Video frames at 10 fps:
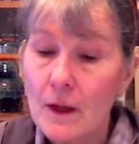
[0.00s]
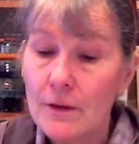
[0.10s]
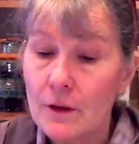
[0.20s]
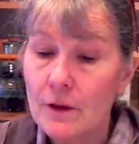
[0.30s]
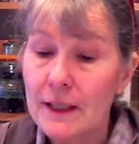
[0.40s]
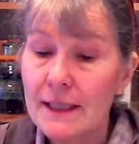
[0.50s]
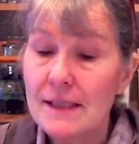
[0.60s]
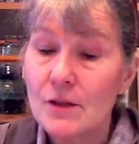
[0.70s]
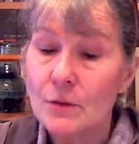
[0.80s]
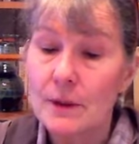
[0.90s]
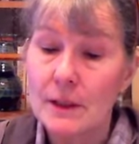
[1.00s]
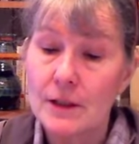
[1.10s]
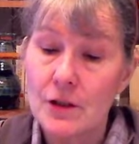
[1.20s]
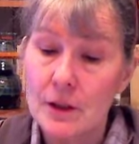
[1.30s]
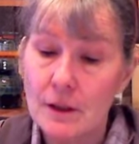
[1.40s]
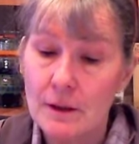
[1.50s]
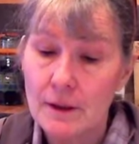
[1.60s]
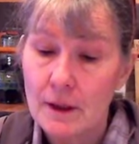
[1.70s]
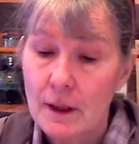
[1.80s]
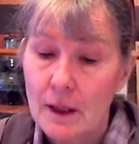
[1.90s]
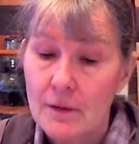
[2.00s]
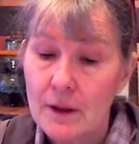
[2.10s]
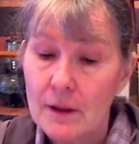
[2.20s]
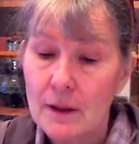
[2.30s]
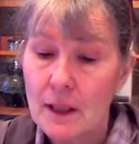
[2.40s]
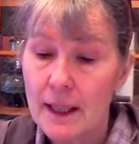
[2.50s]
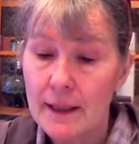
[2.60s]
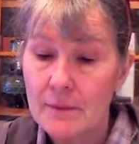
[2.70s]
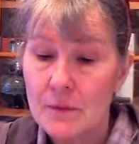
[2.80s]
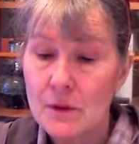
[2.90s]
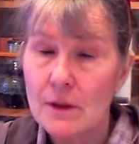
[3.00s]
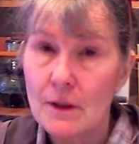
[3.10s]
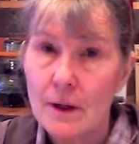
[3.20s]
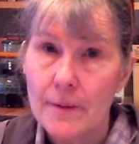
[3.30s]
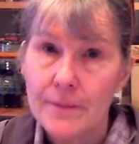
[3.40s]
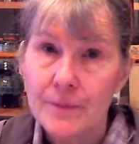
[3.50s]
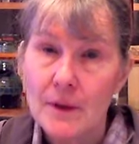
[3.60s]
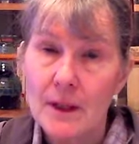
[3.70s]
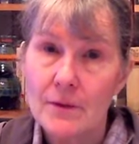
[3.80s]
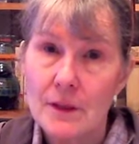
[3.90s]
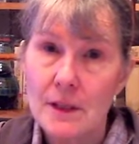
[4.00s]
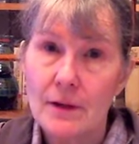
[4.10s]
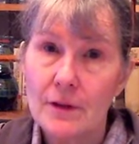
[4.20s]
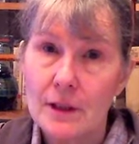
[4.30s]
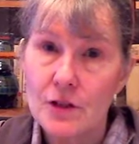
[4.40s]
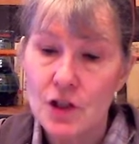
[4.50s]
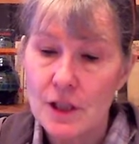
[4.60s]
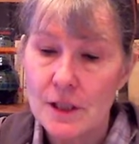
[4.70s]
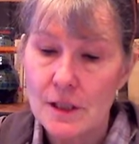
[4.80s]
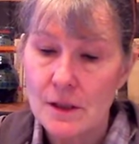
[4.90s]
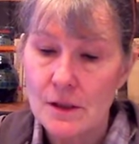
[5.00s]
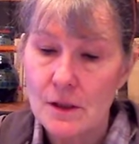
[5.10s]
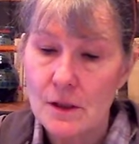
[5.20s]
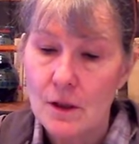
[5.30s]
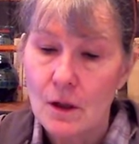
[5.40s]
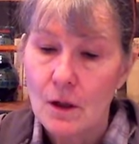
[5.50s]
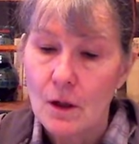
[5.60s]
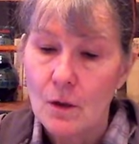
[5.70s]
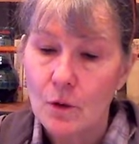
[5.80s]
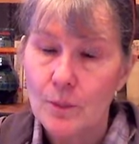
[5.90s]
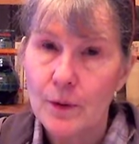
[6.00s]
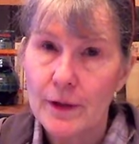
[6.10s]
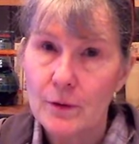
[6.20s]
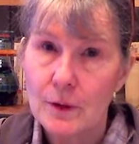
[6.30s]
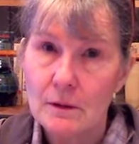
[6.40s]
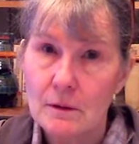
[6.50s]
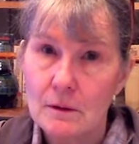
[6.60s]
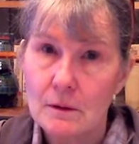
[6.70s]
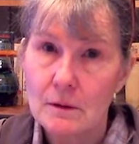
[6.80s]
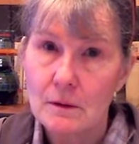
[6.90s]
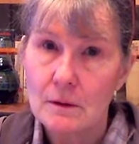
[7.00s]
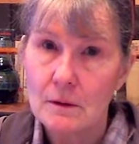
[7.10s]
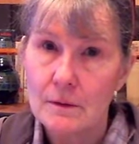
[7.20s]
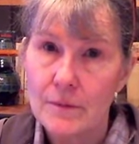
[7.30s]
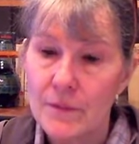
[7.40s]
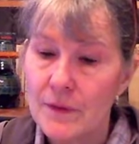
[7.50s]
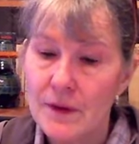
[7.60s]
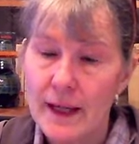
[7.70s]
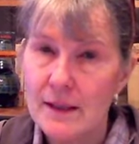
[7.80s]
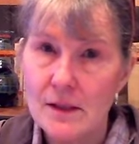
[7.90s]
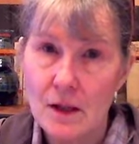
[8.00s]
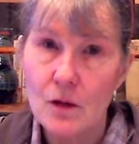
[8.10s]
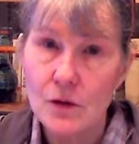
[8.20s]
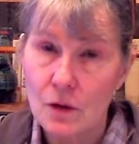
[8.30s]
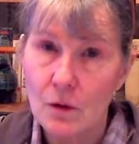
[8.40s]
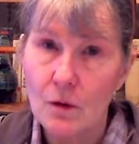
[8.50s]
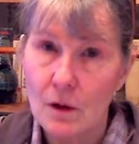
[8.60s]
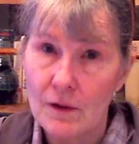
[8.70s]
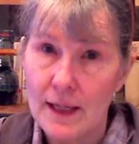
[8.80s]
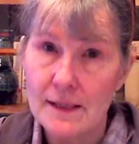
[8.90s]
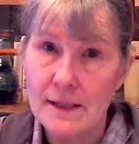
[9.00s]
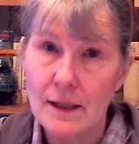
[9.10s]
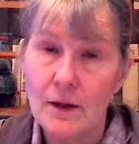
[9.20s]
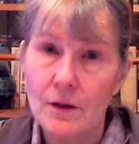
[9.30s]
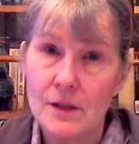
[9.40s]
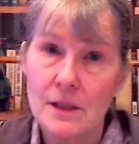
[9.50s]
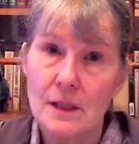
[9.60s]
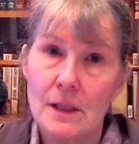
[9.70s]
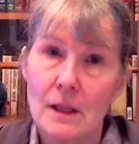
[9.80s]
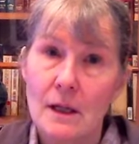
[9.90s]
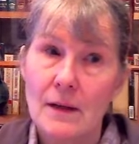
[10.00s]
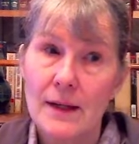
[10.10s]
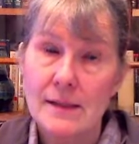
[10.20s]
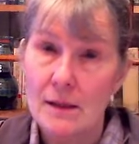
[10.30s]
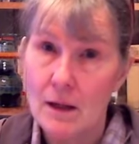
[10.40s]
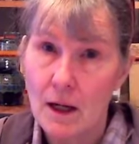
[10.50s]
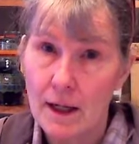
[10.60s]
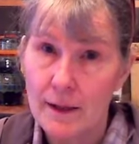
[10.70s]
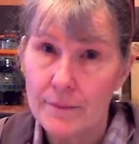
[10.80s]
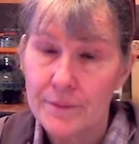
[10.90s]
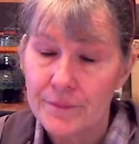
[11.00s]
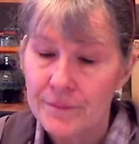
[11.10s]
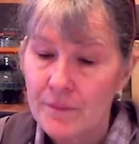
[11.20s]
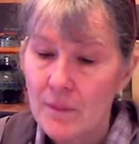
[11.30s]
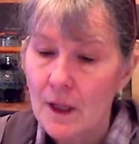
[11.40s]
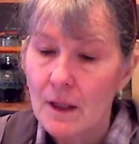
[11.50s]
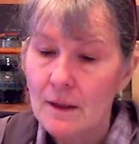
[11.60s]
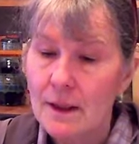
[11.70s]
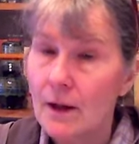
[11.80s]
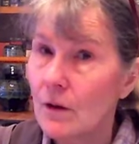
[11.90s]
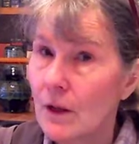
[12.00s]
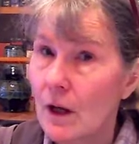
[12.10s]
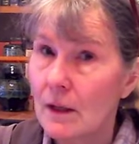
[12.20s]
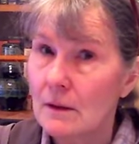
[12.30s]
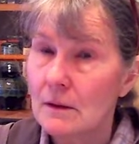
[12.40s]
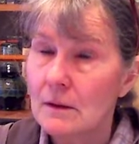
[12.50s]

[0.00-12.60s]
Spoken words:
There is a religion that claims that the devil and Jesus were brethren. That is a heresy. That's a lie. They are not.